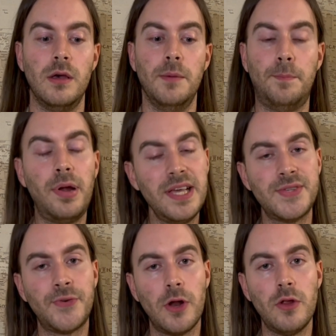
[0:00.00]
Please
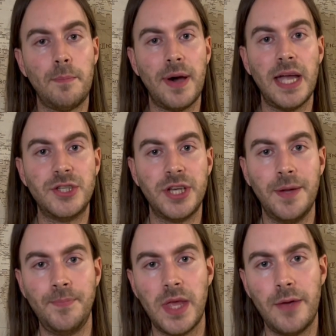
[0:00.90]
follow the page here
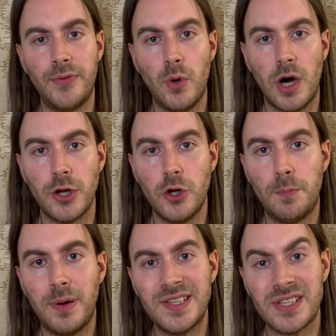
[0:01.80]
if you are new.
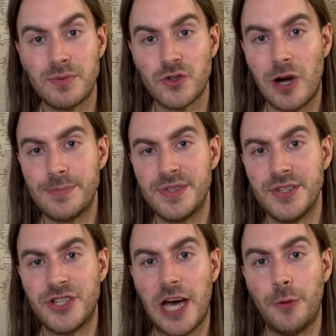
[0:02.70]
Please subscribe to the
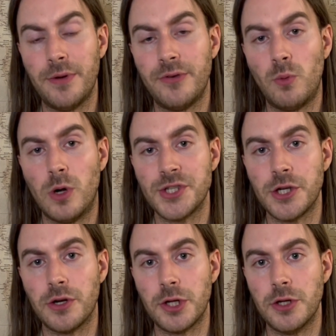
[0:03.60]
channel if you're watching
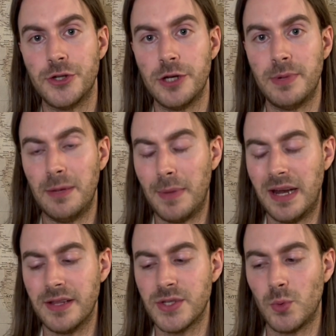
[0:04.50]
on YouTube and you made
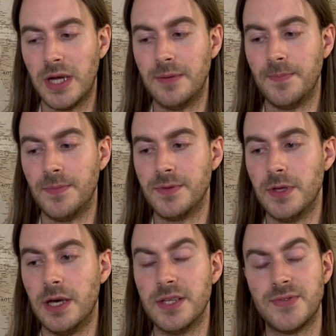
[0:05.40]
it this way,
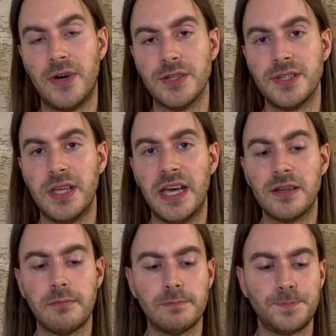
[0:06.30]
uh, this far to the end.
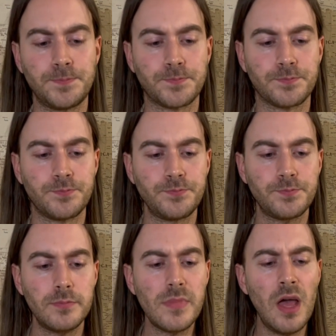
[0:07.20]

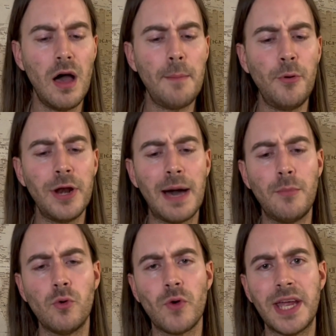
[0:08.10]
I'm putting out
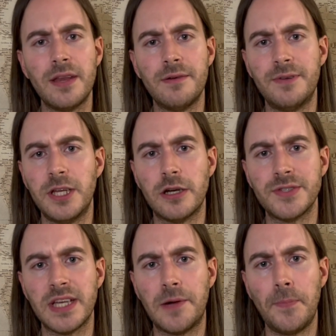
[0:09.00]
more regular videos
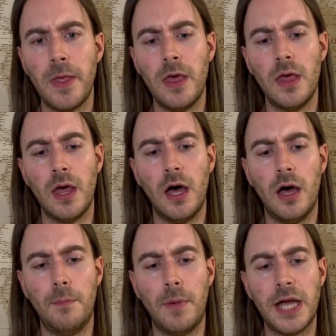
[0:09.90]
now.
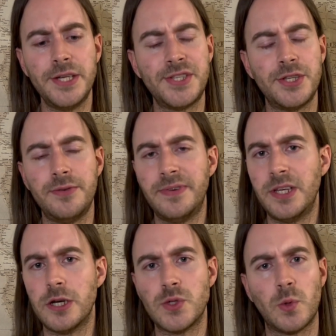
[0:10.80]
Um, I used to do
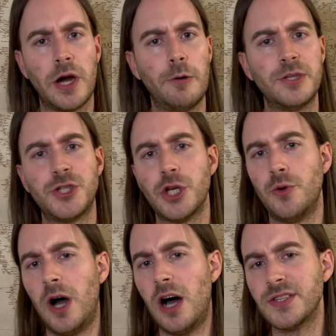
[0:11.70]
videos where I would show
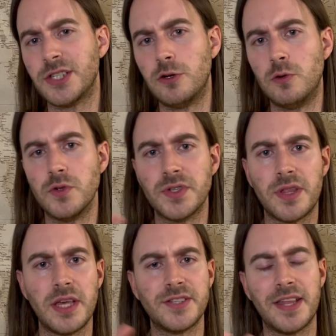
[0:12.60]
articles and
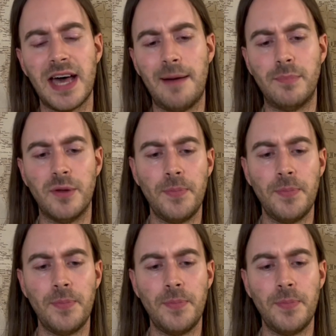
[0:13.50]
things like that, but